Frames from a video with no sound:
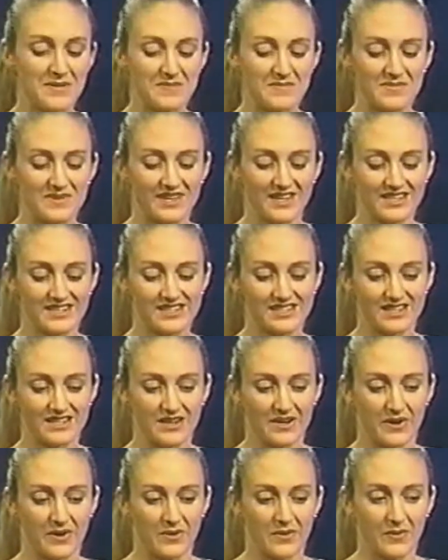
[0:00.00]
Yes and
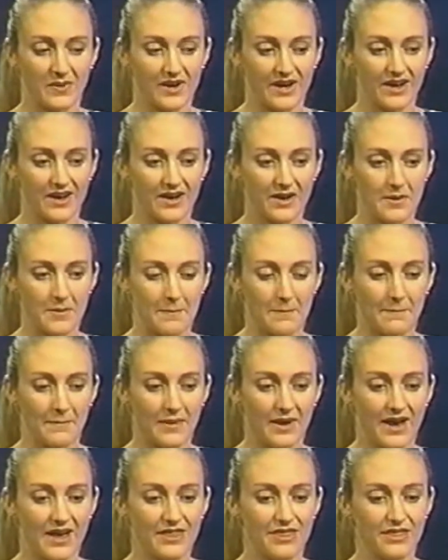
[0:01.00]
no.
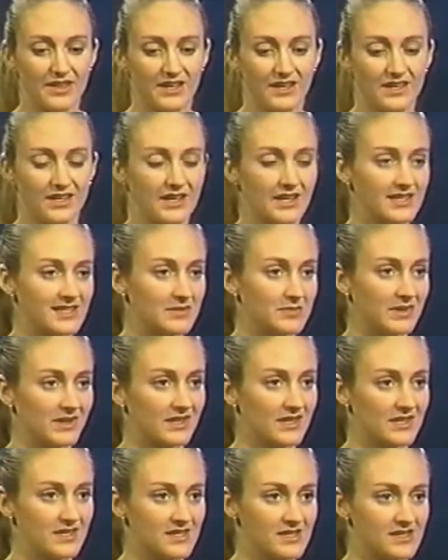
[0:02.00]
I think yes,
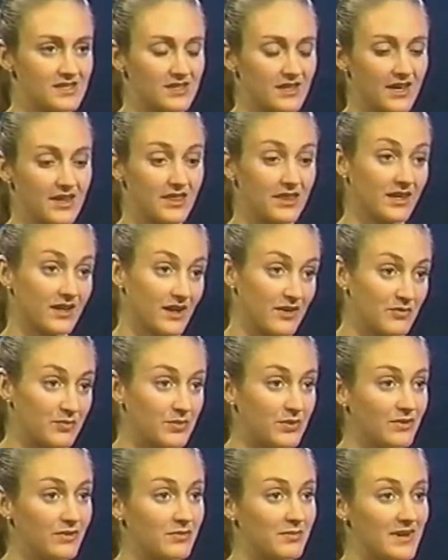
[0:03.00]
because I think I've
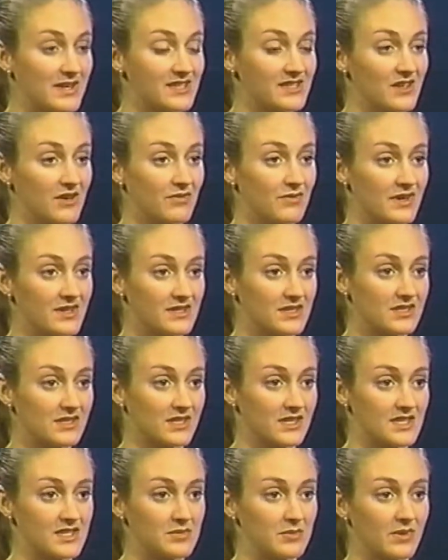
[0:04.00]
proved myself as a
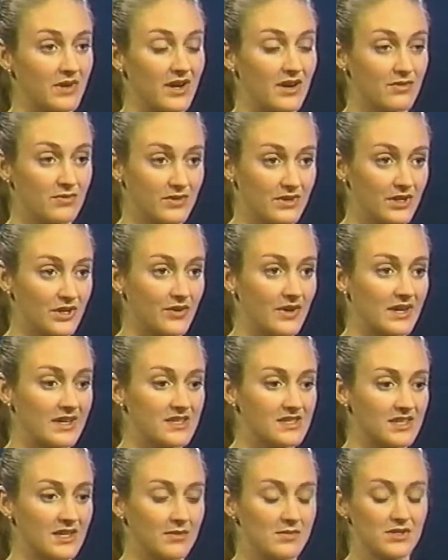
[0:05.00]
tennis player. I've won a Grand
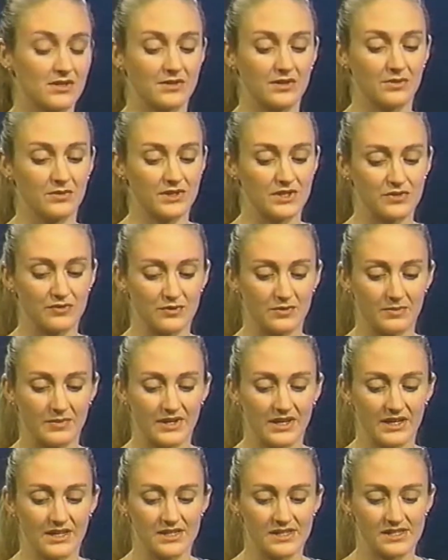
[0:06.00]
Slam tournament, which for
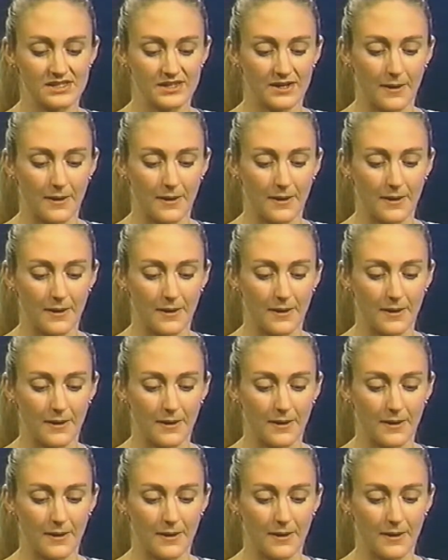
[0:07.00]
me is,